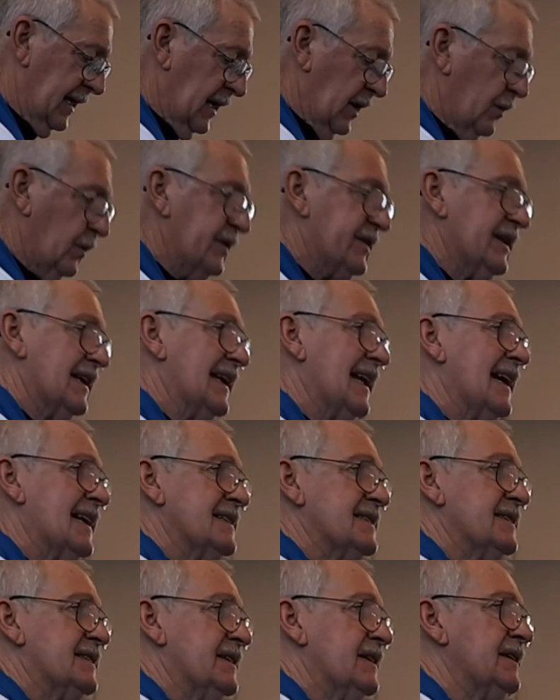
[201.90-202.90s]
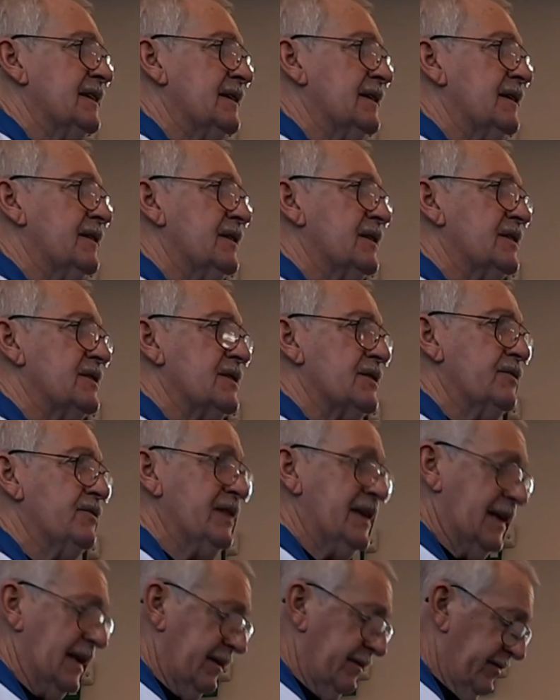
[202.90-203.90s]
with the last
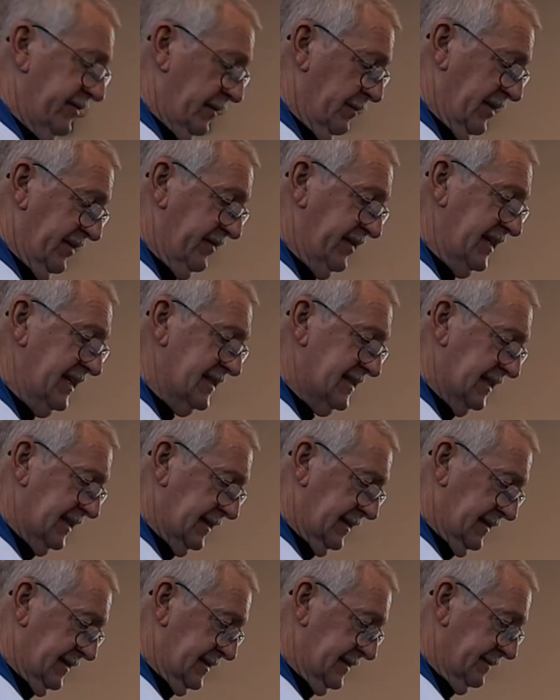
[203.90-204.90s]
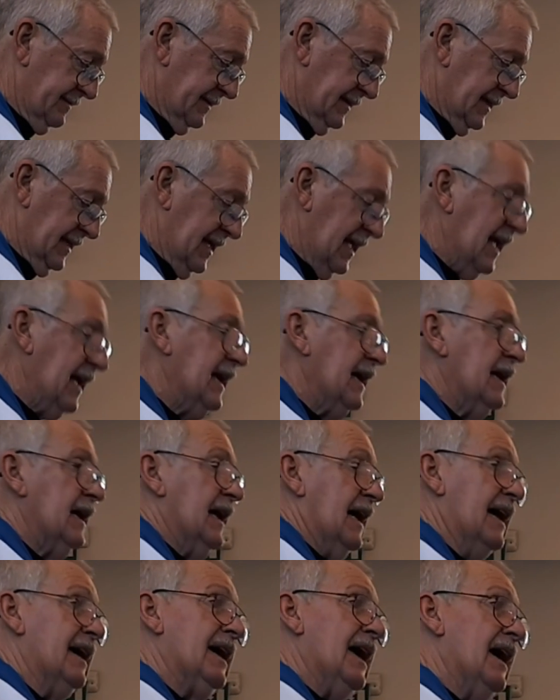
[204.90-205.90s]
reading from Ephesians.
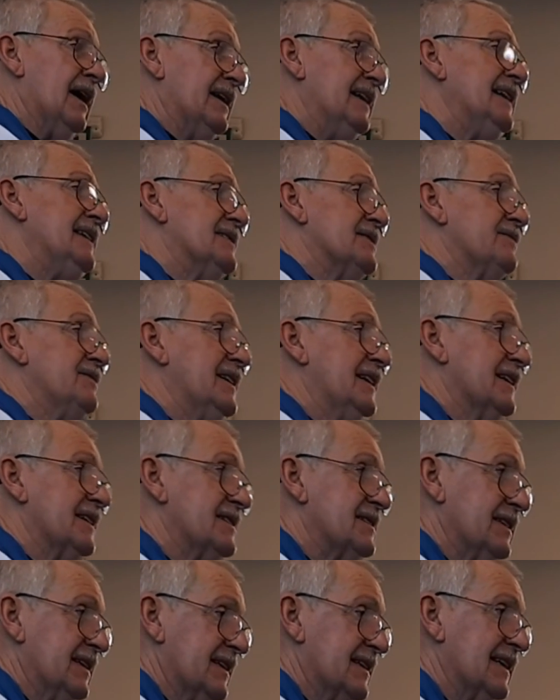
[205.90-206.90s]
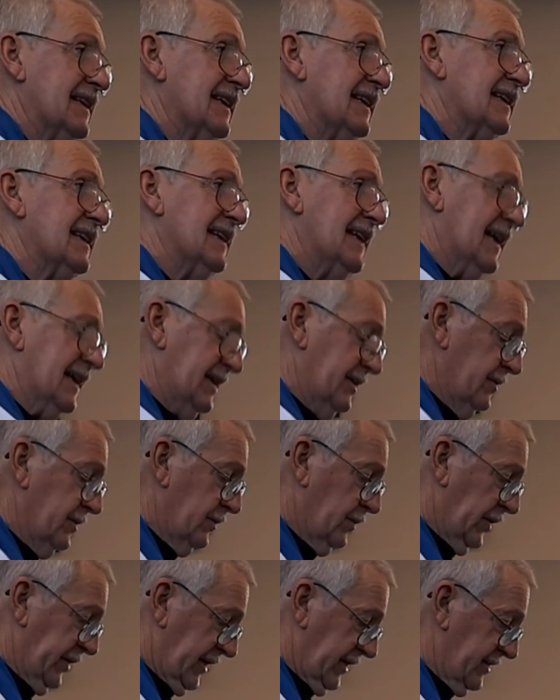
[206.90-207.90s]
I'll need to read it to you to let you know
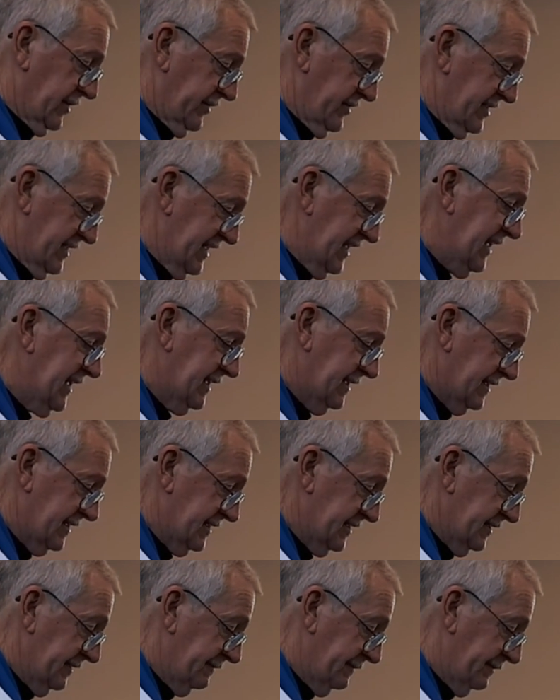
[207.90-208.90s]
what it contains.